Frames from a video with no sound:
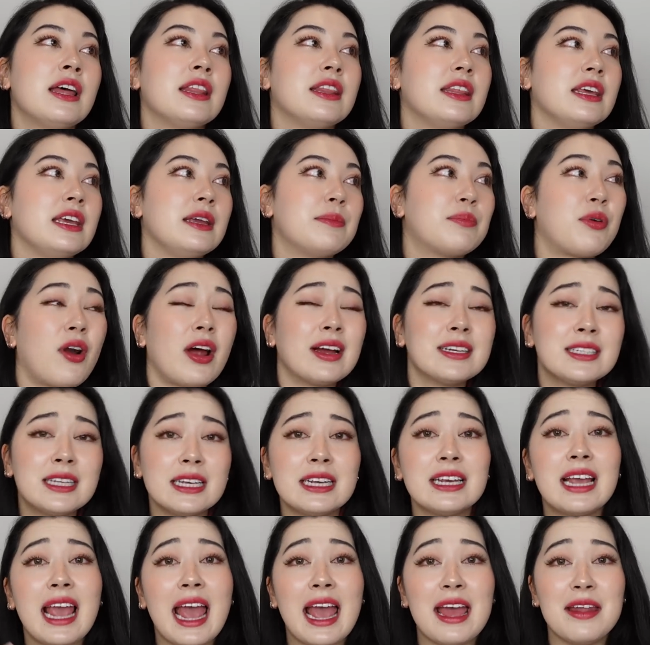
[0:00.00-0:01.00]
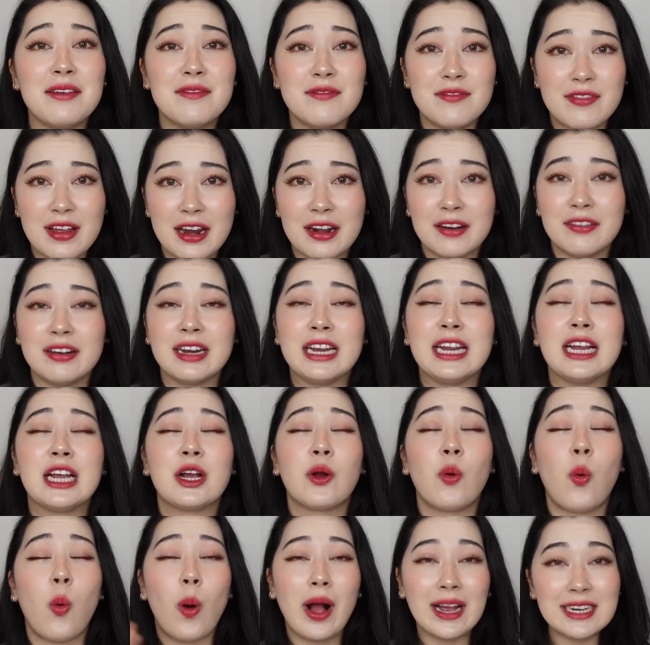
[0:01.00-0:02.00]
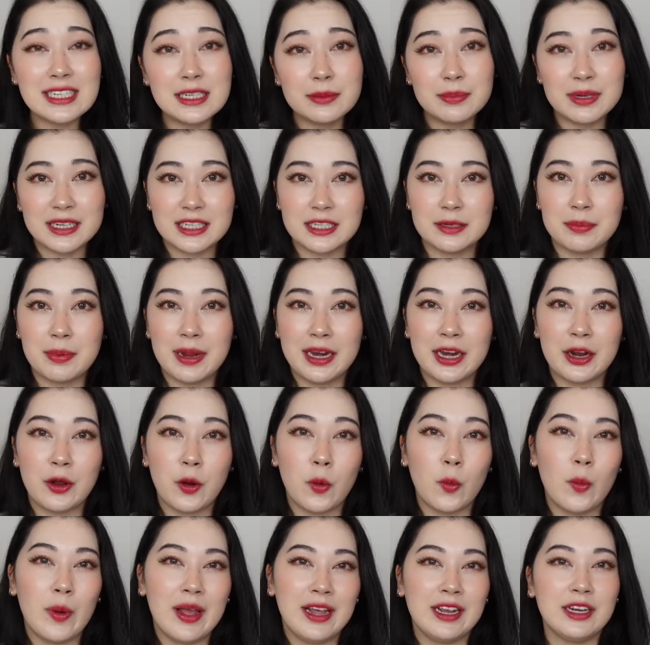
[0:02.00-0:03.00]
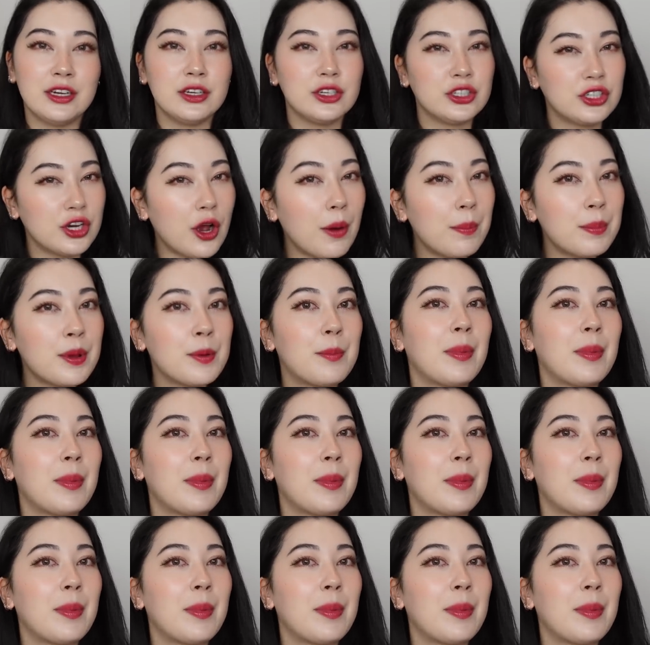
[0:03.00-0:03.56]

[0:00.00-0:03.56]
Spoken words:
the pricing can vary quite a bit depending on where you shop,